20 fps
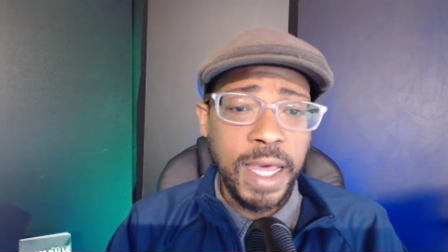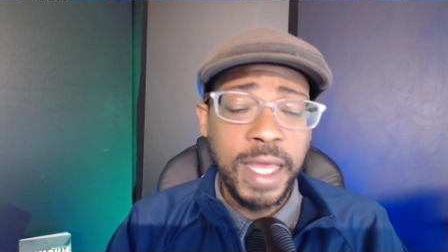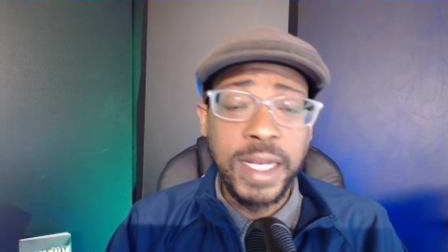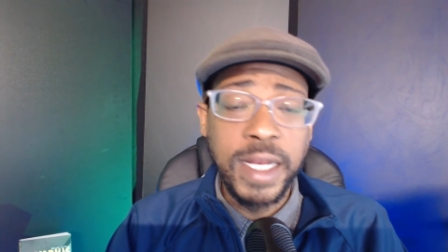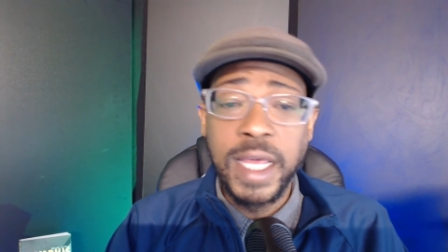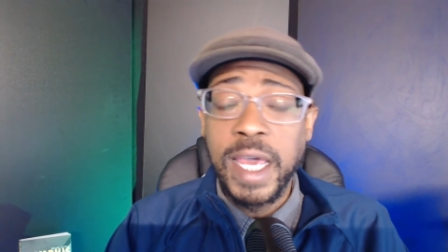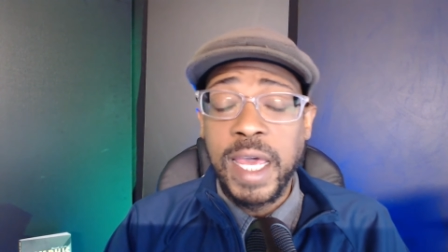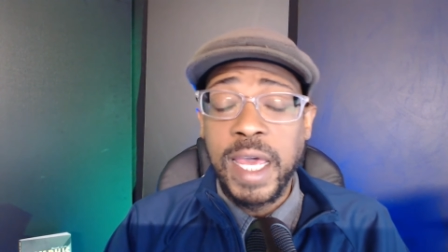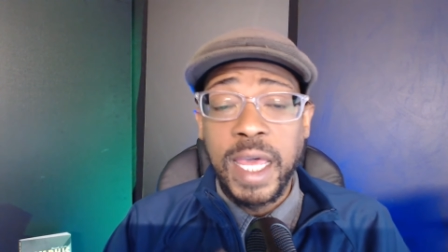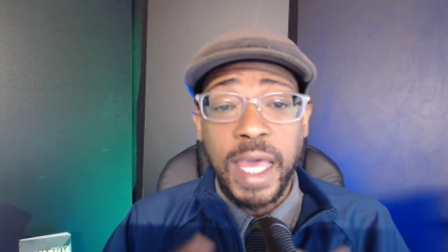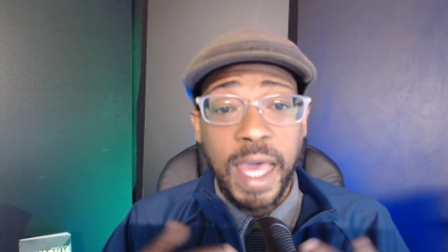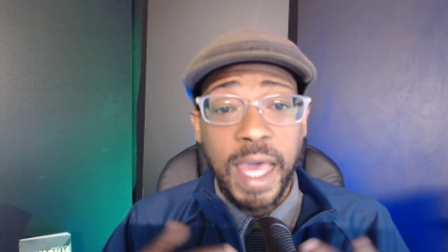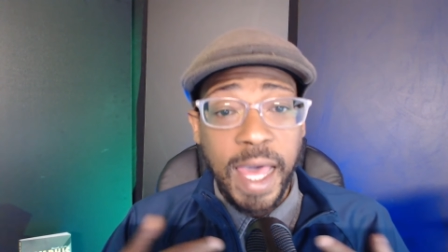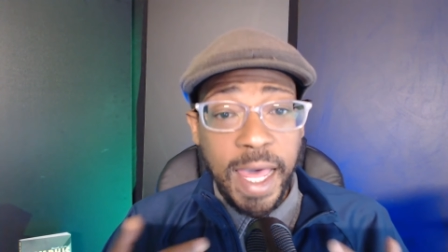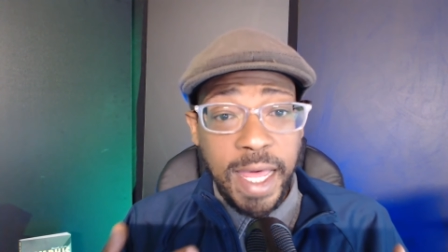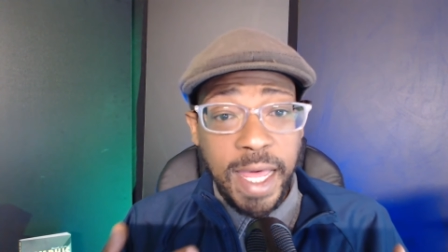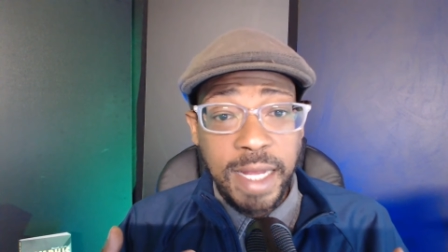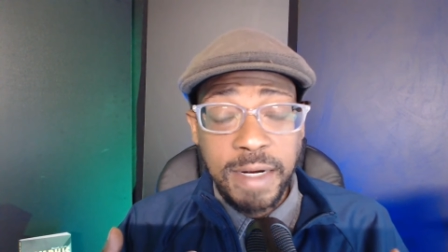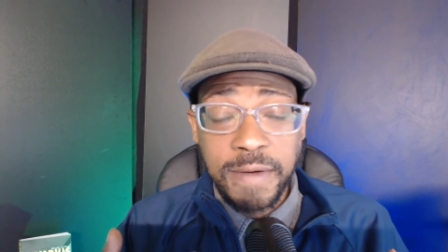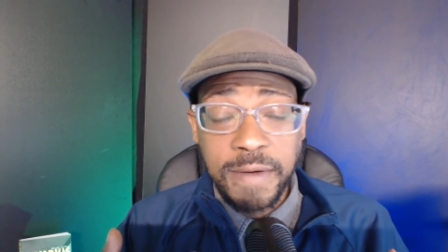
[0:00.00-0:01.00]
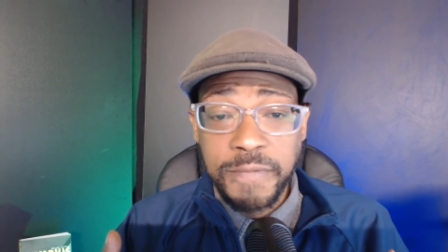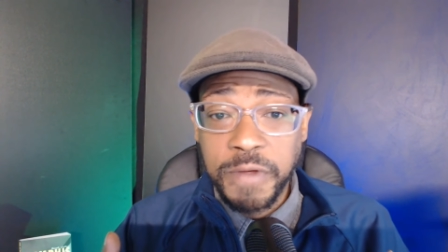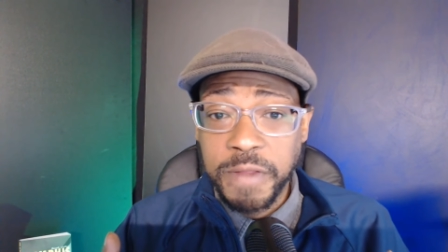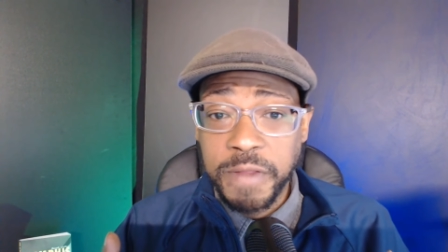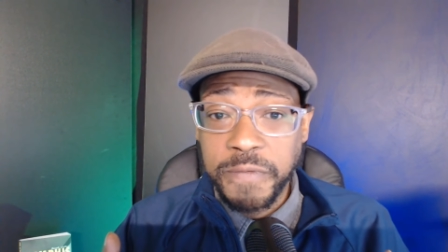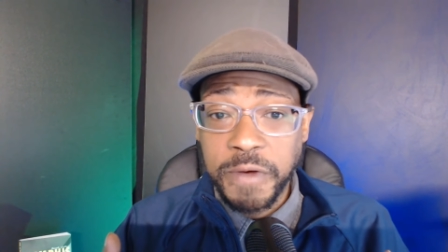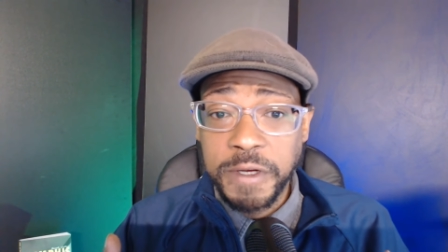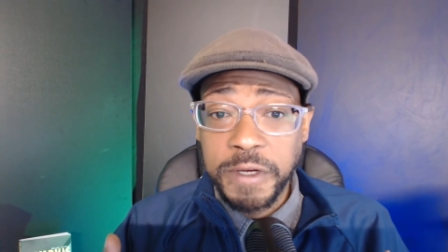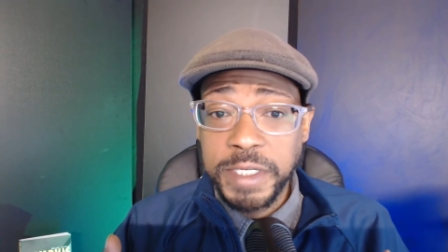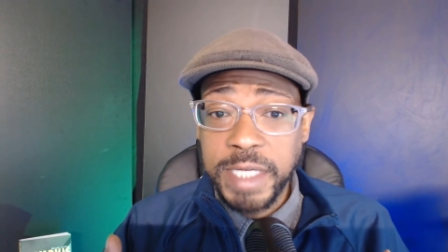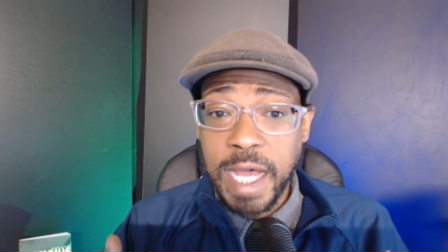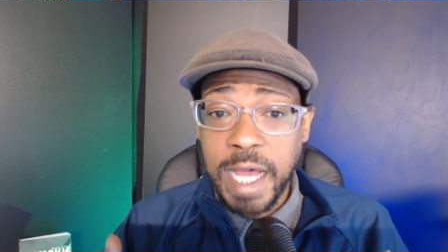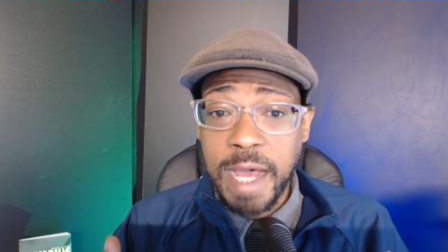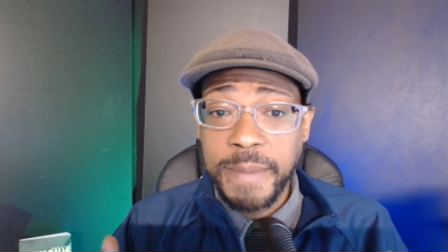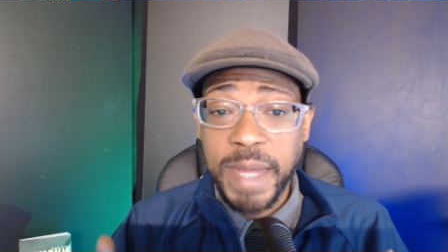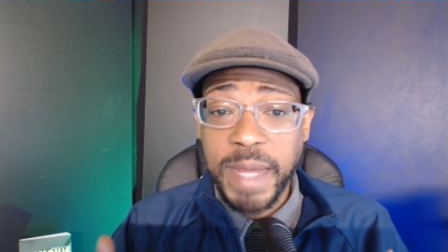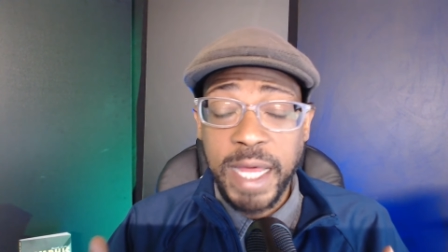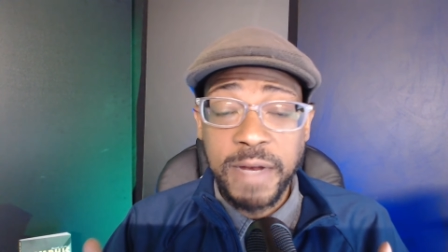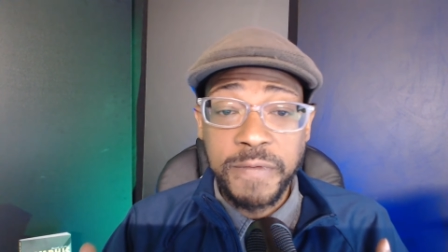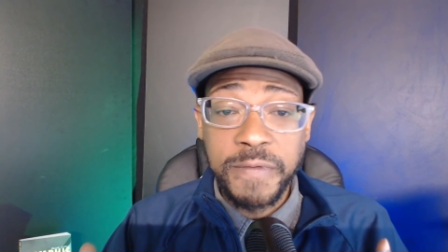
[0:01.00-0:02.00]
And and for the first
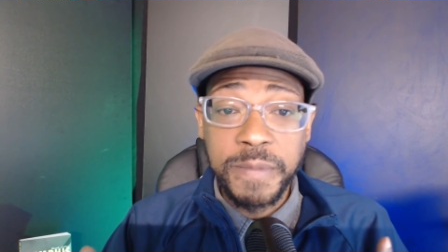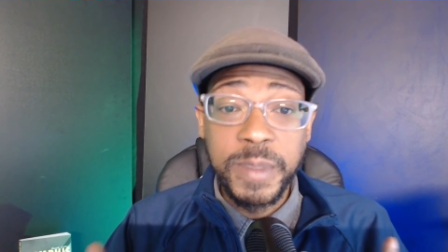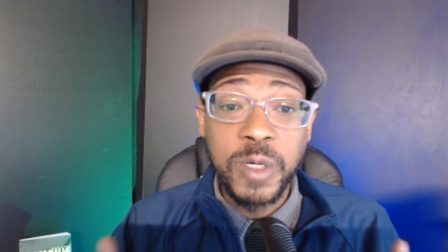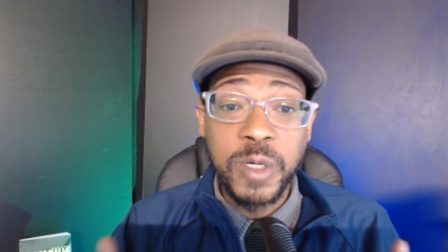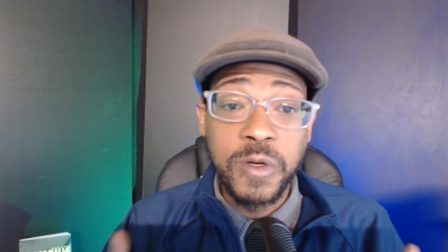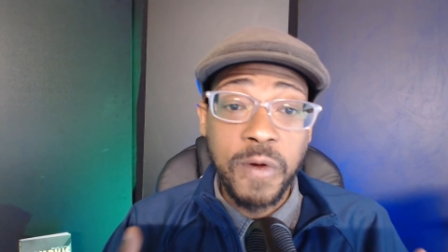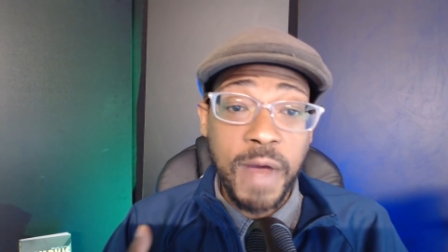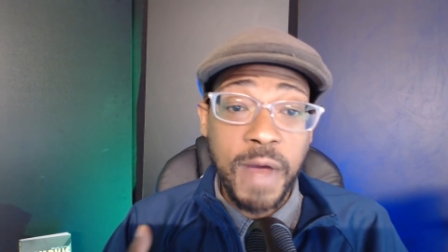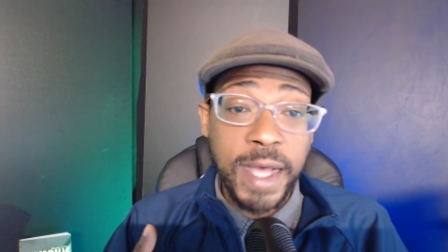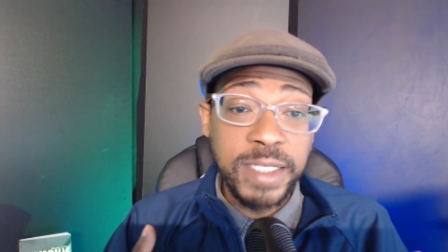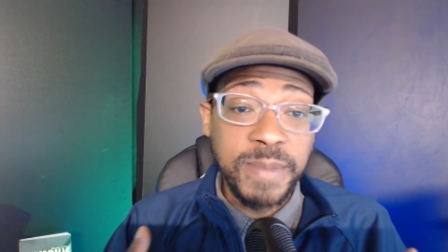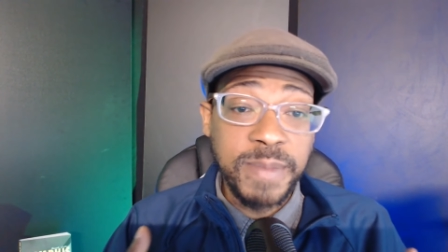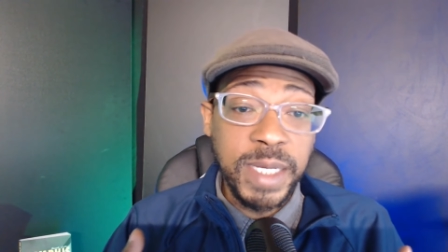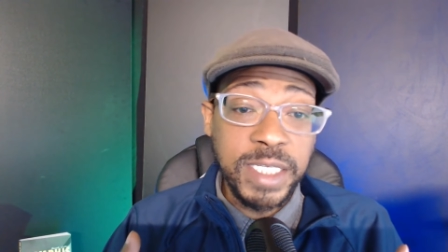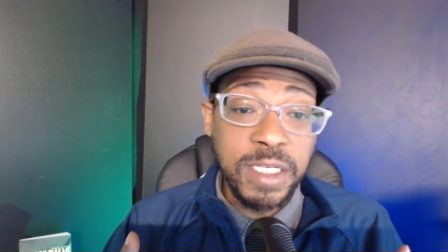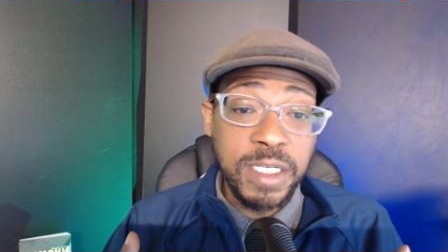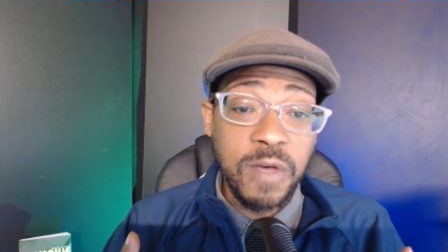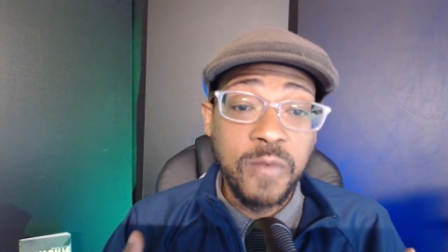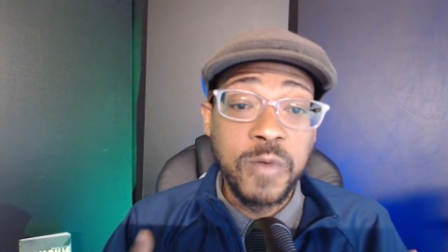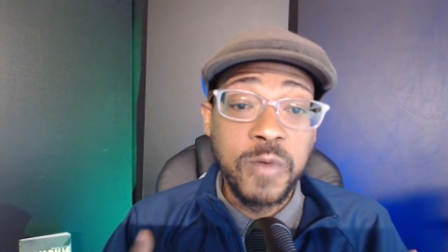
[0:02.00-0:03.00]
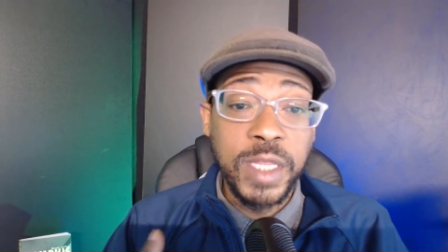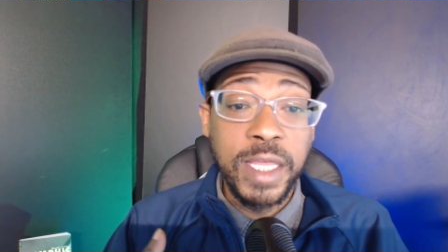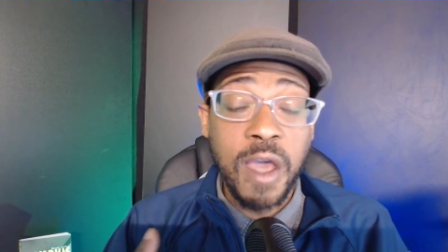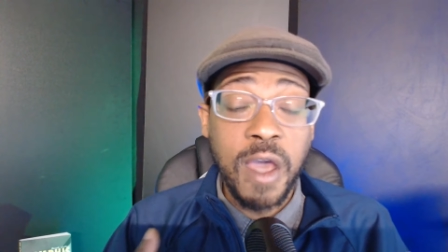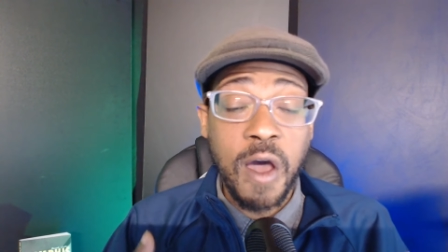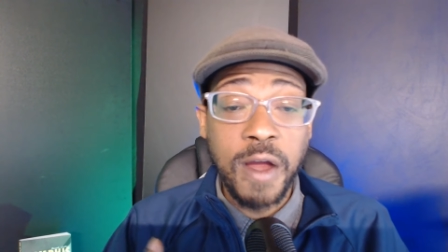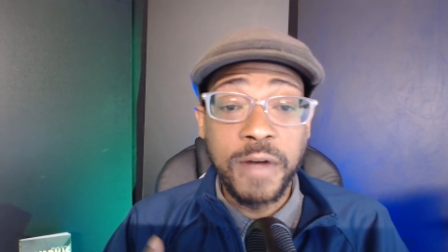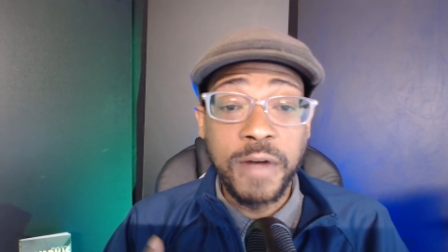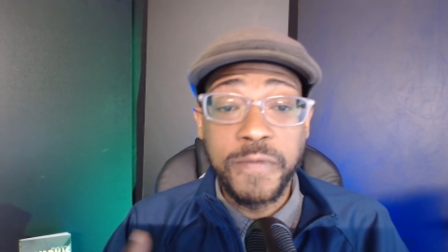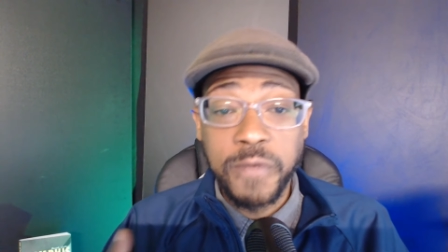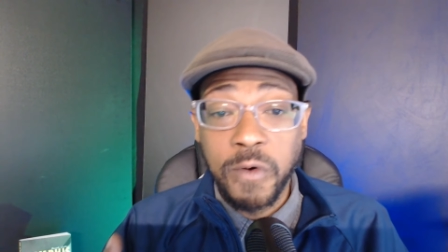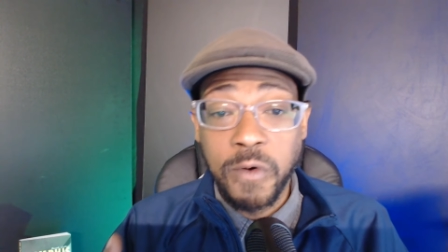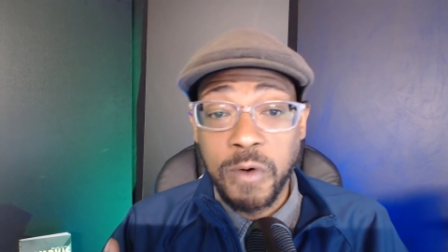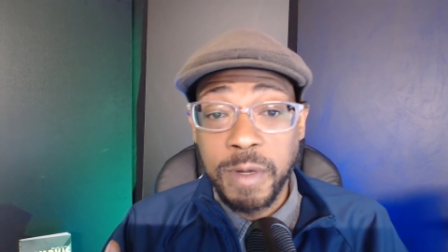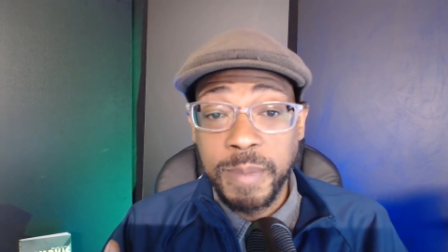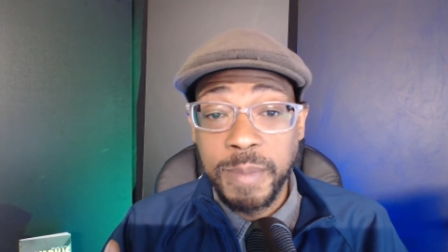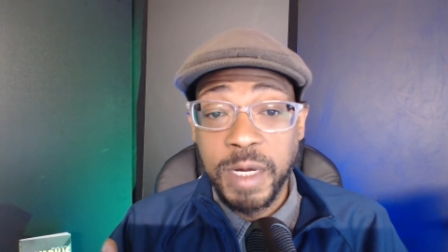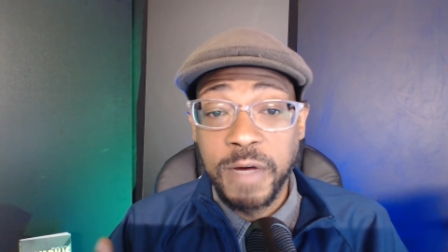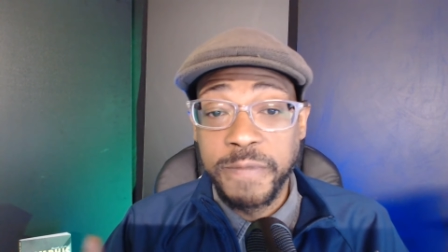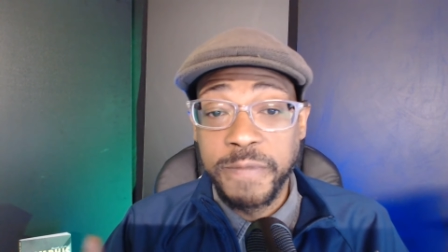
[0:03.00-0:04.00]
time, I had to familiarize myself with the art
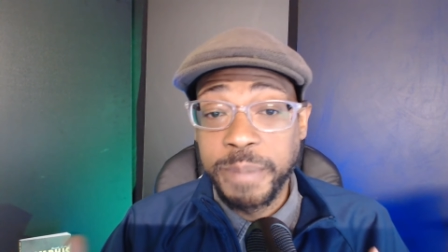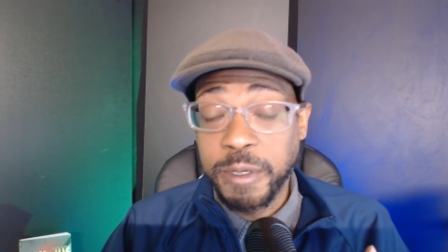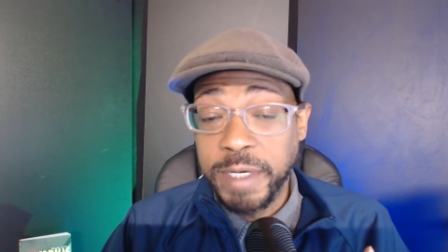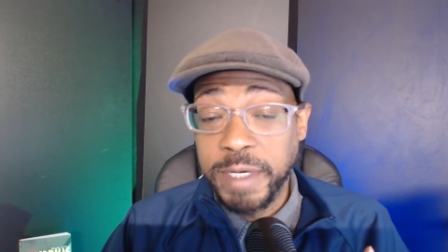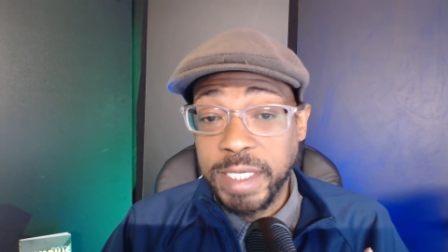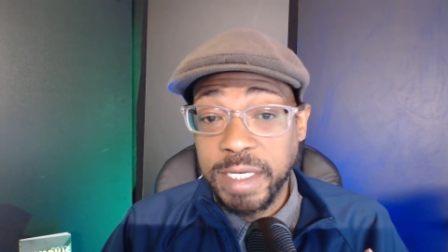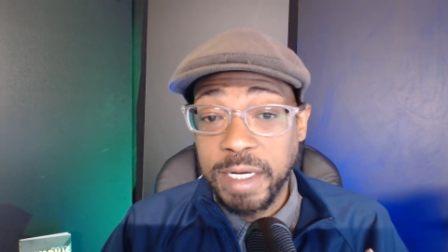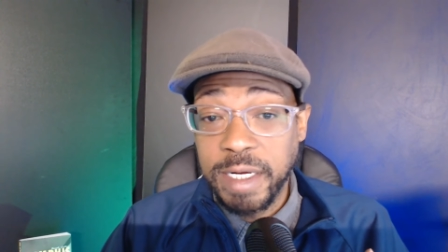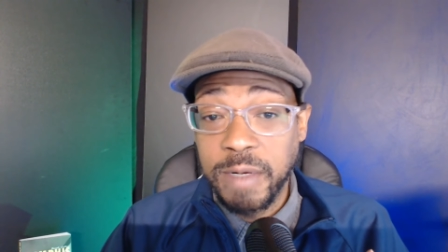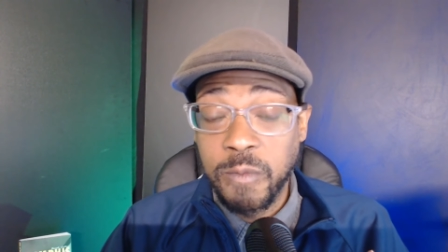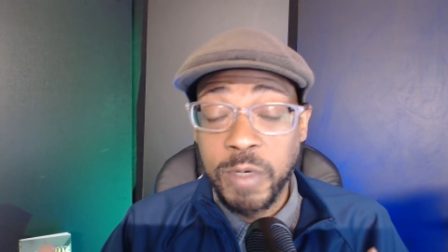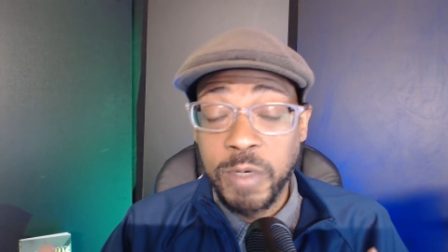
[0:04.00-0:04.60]
form of preaching,